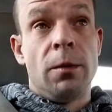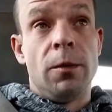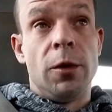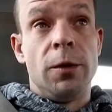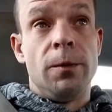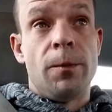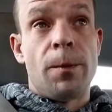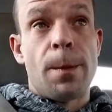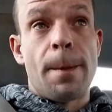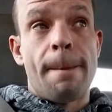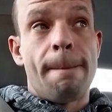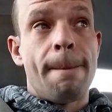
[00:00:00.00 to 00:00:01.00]
But
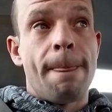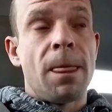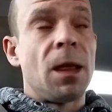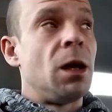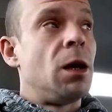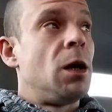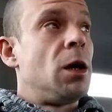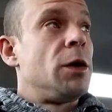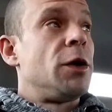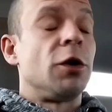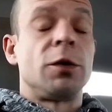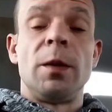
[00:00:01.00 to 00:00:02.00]

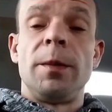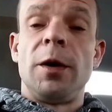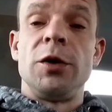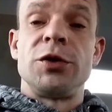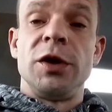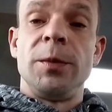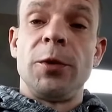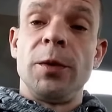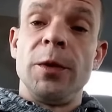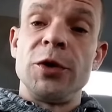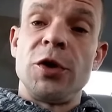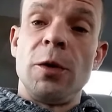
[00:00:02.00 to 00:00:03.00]
talked to my boss, and he pretty
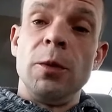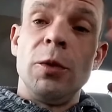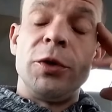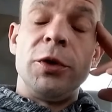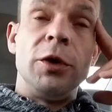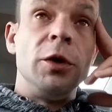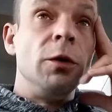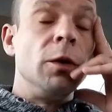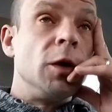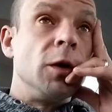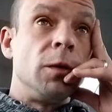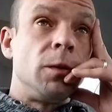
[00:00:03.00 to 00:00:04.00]
much told me what to
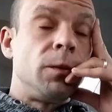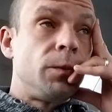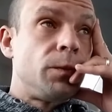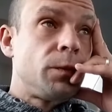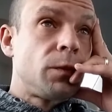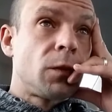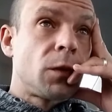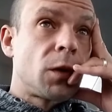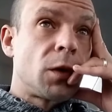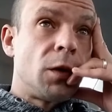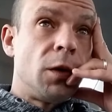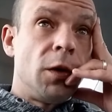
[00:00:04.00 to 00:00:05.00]
do. Uh,
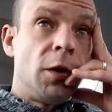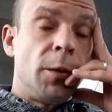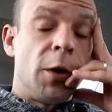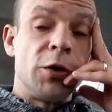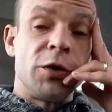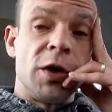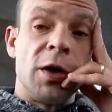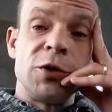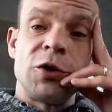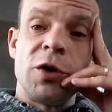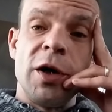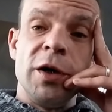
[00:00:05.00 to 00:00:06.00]
person I was
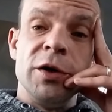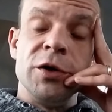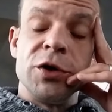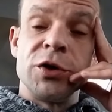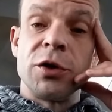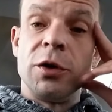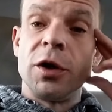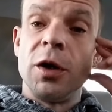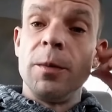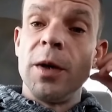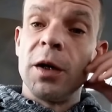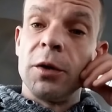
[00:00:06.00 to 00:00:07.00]
training is just going to
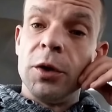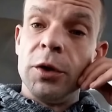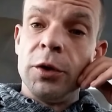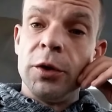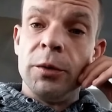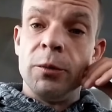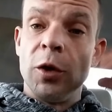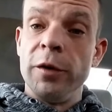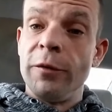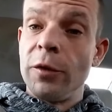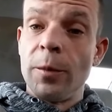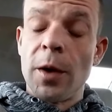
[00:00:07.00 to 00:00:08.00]
come back later and wait
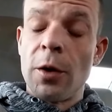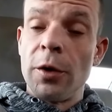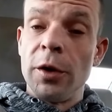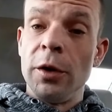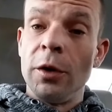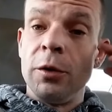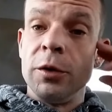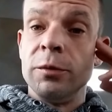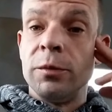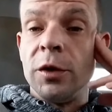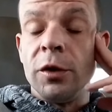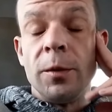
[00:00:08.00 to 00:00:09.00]
for the power to get on.
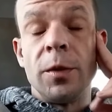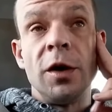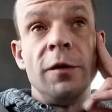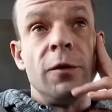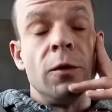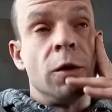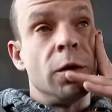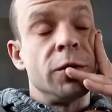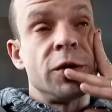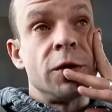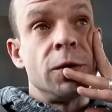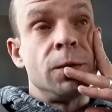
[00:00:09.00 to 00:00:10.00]
They'll get paid for it.
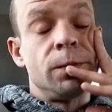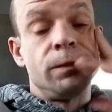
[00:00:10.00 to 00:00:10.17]
So